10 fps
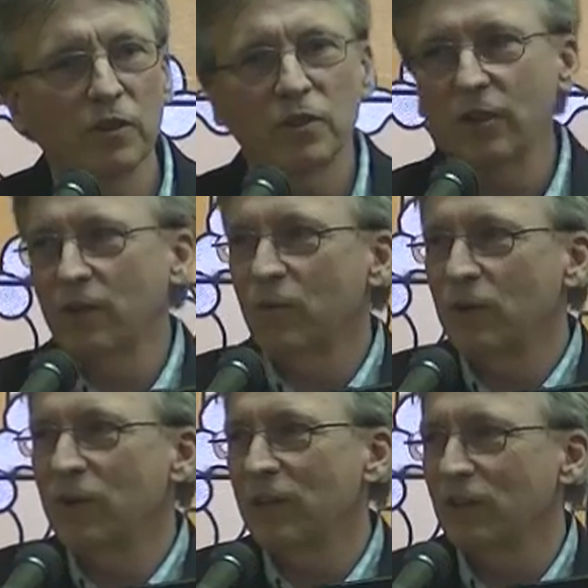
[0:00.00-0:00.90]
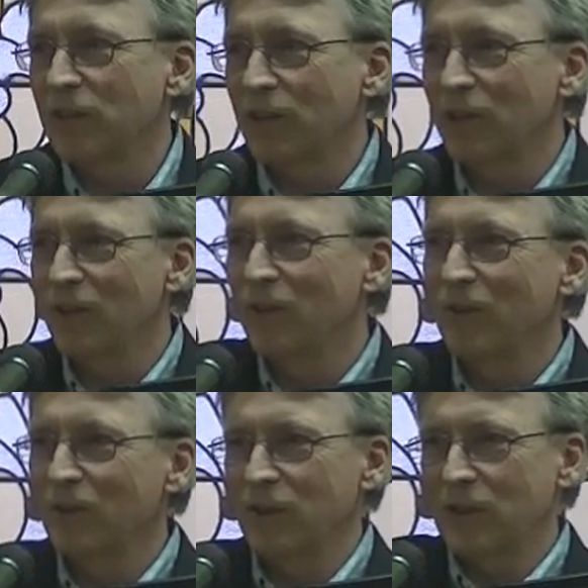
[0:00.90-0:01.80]
It's like what Dave said, you know,
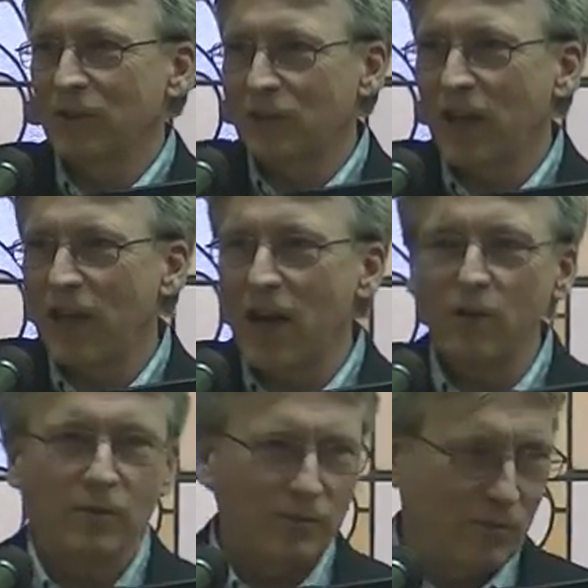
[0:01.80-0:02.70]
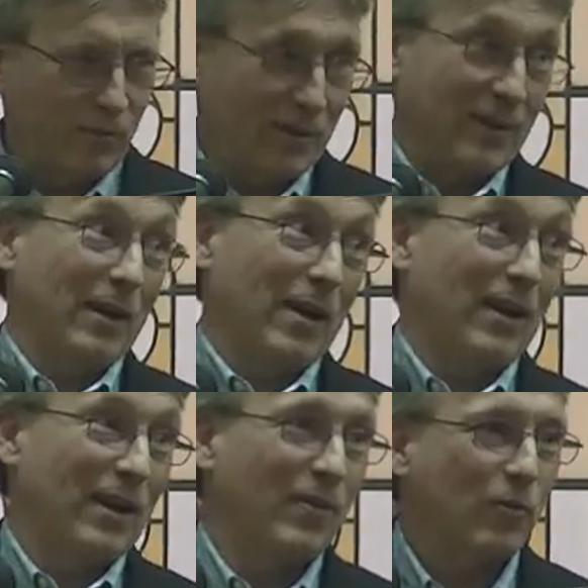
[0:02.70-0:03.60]
stay out,
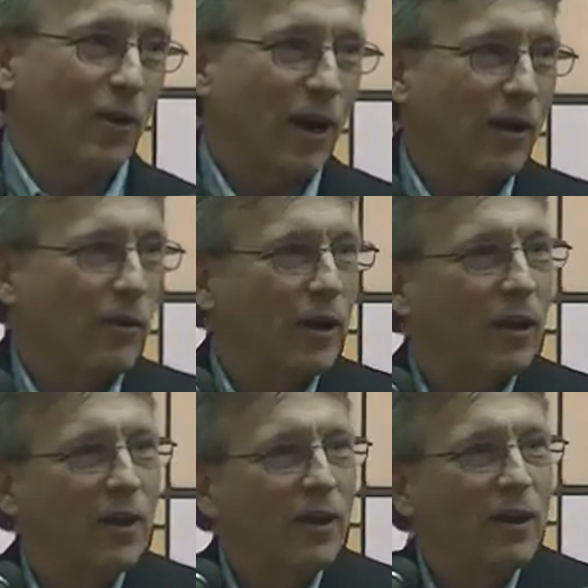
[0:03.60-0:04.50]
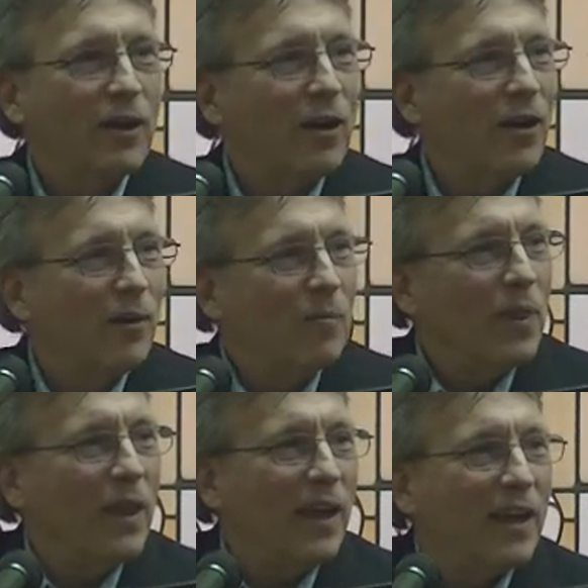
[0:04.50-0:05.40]
we're hiring.
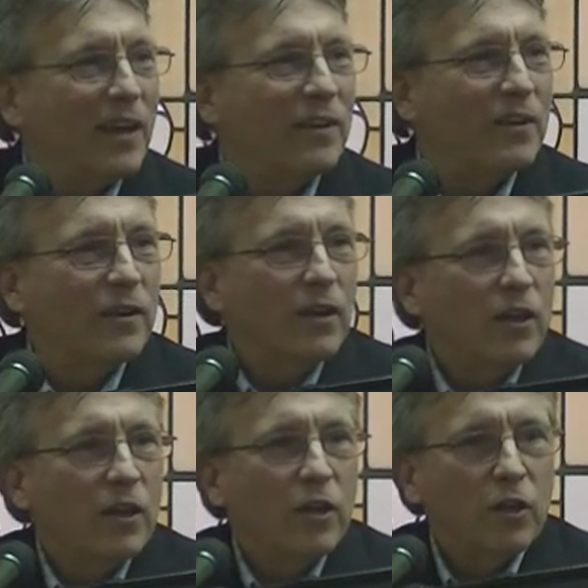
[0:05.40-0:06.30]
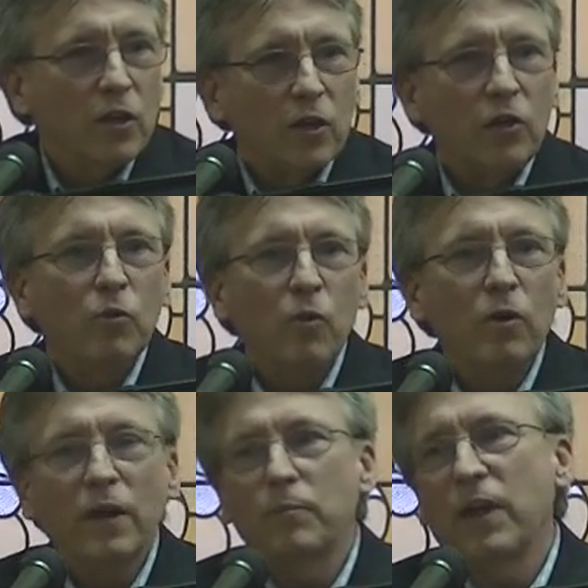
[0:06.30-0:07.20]
And you
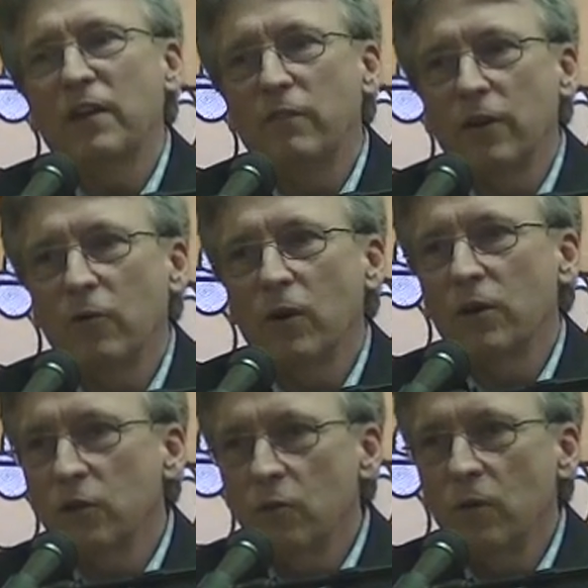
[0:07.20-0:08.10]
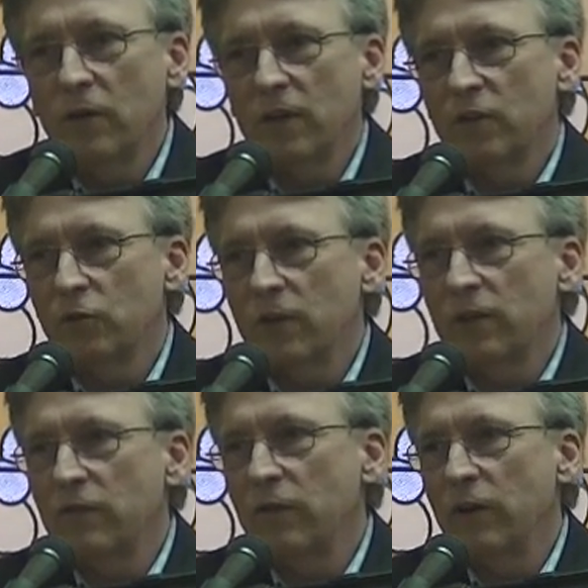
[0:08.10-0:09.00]
won't get paid very well, you won't get
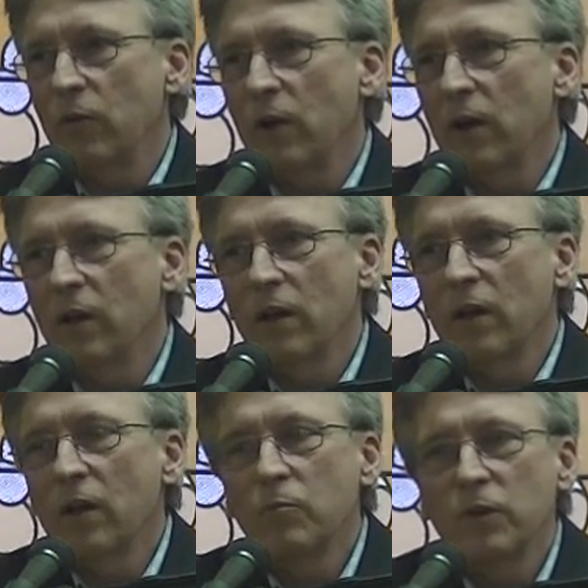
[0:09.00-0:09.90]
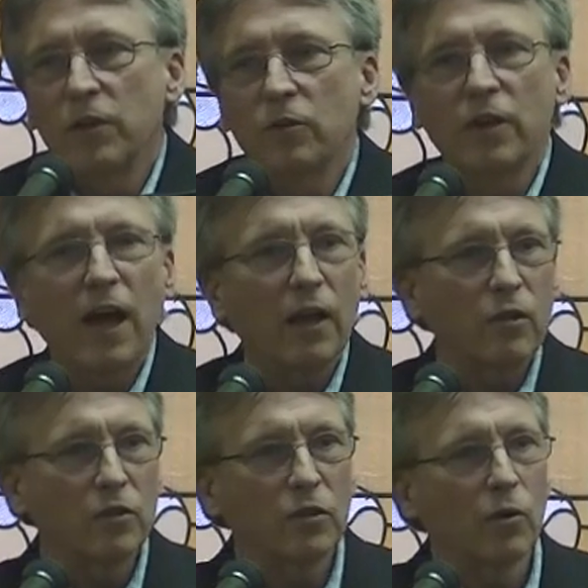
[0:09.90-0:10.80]
treated very well, but your
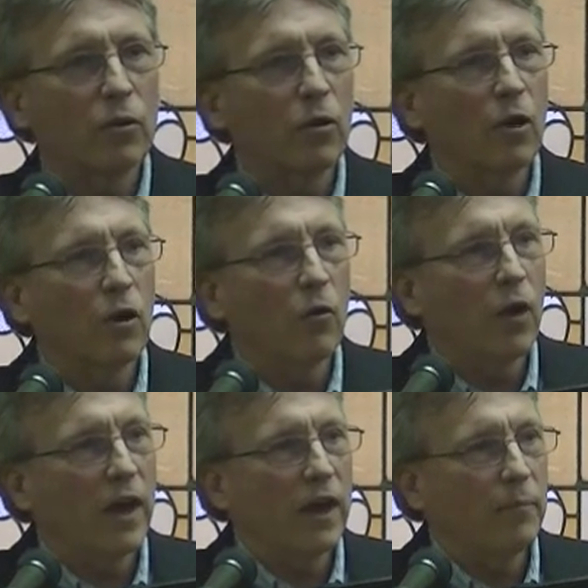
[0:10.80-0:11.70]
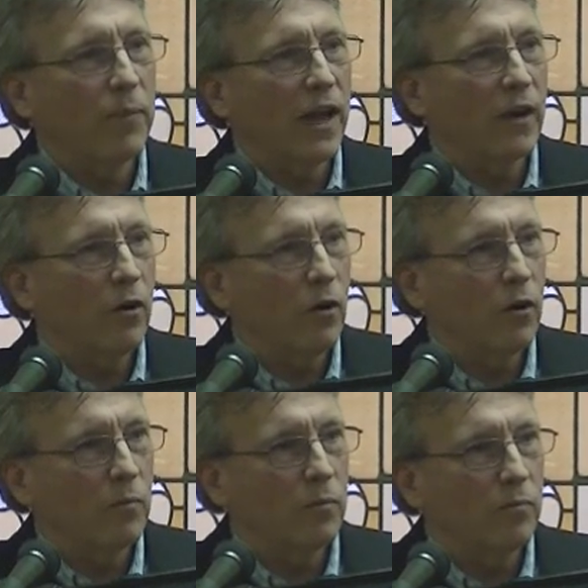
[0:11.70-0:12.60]
dollars go a long way back
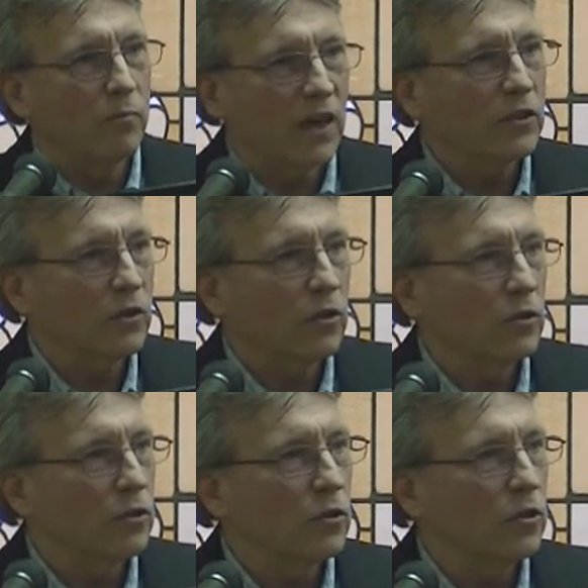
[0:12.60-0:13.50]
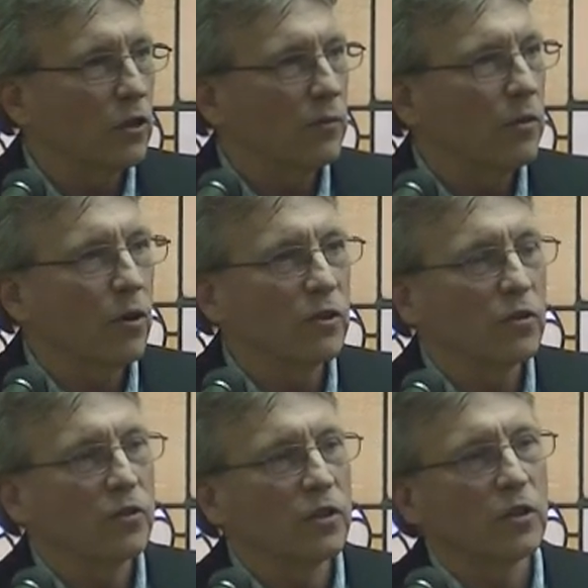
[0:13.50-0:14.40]
home, Mexico usually, but
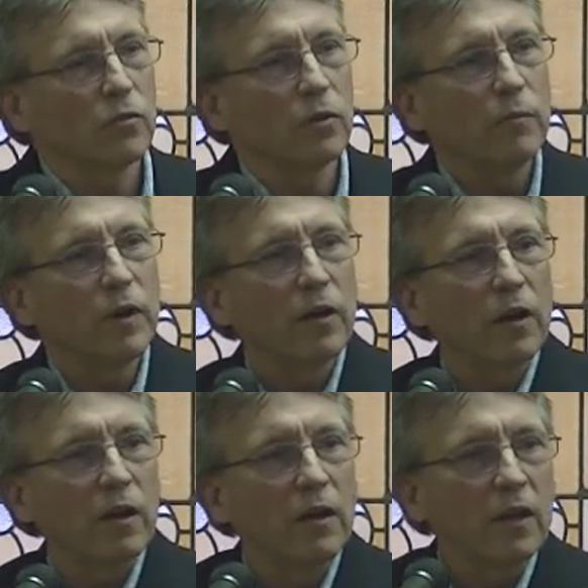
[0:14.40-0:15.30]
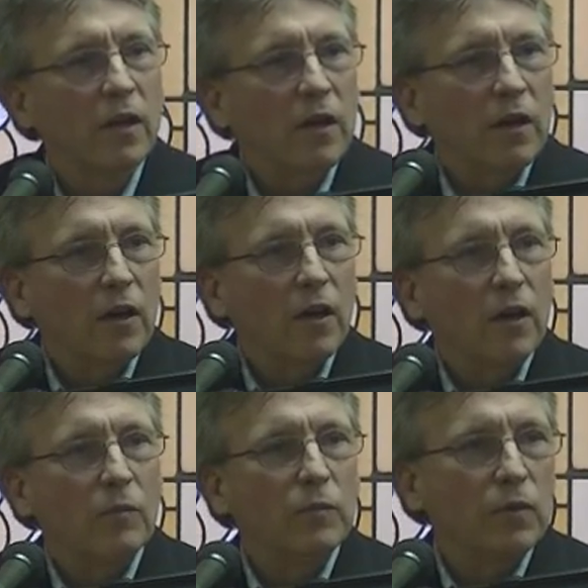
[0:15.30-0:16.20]
also Central America.
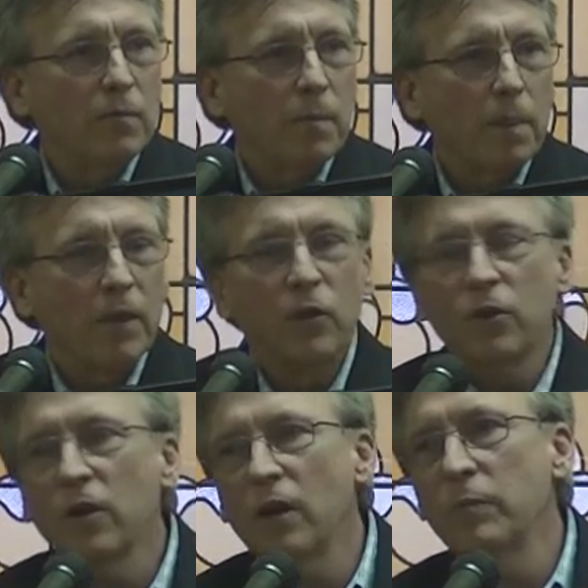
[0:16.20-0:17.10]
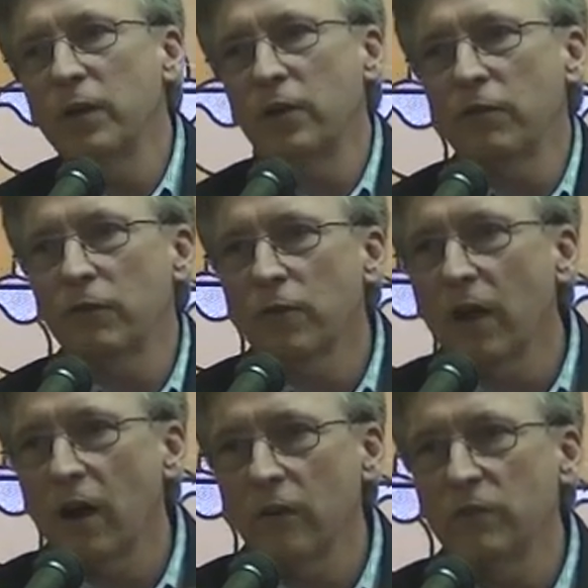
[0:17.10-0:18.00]
You can come here for the
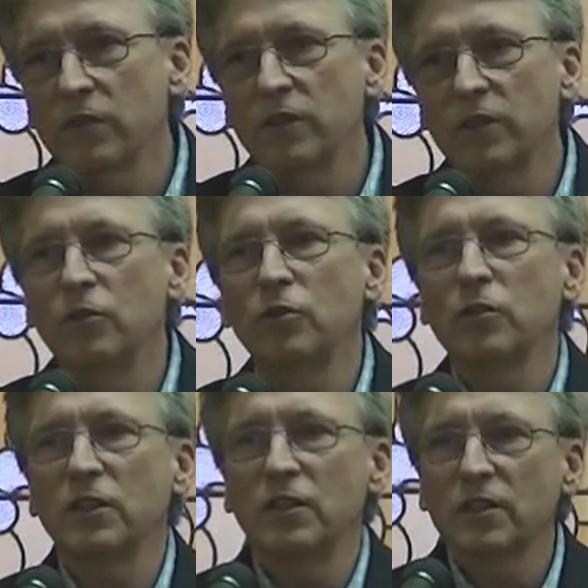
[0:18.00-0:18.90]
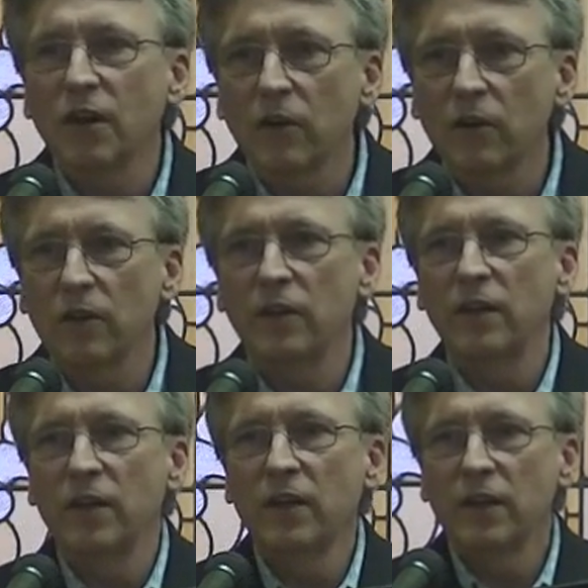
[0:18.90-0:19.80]
harvest. It usually started
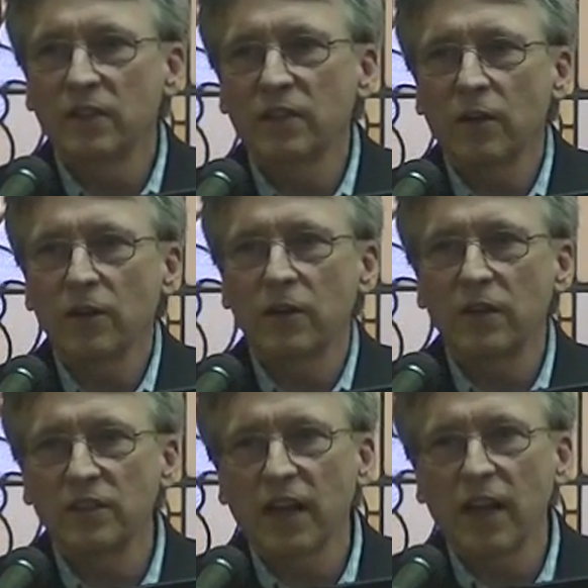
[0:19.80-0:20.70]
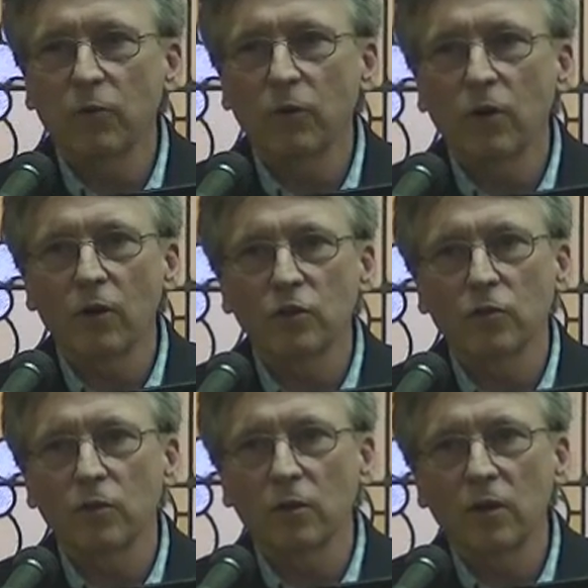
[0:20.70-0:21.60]
as
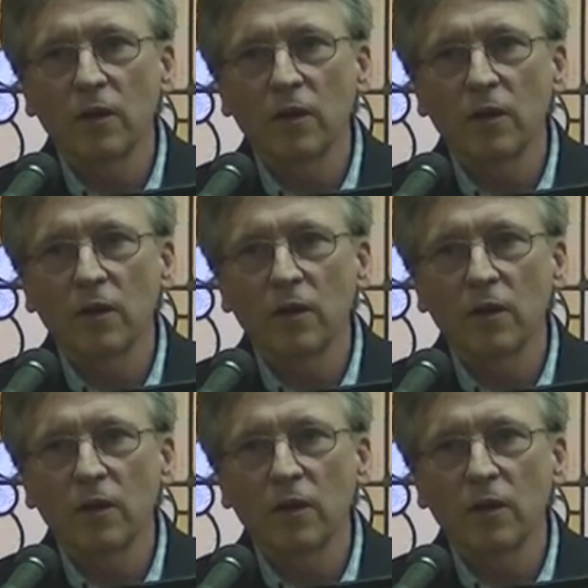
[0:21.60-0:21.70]
agricultural.